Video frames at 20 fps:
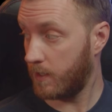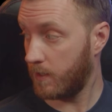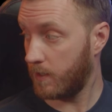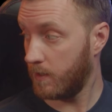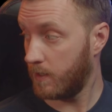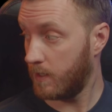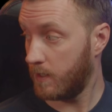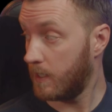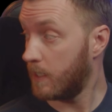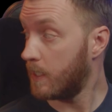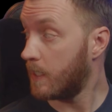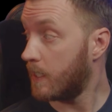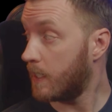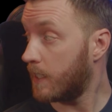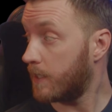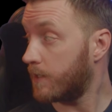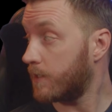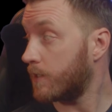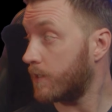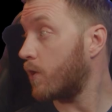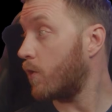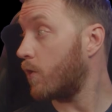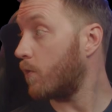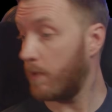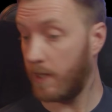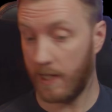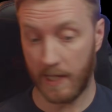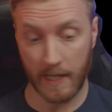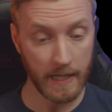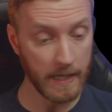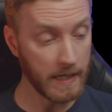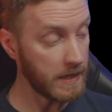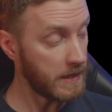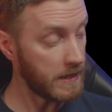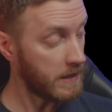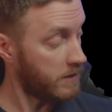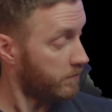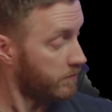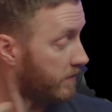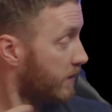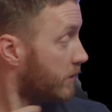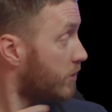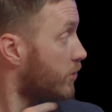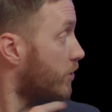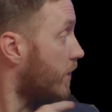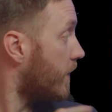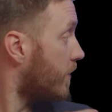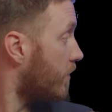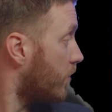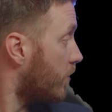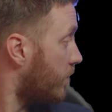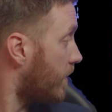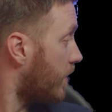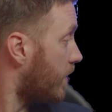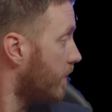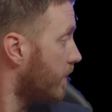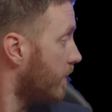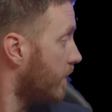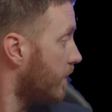in a 0 to 1 scale. When we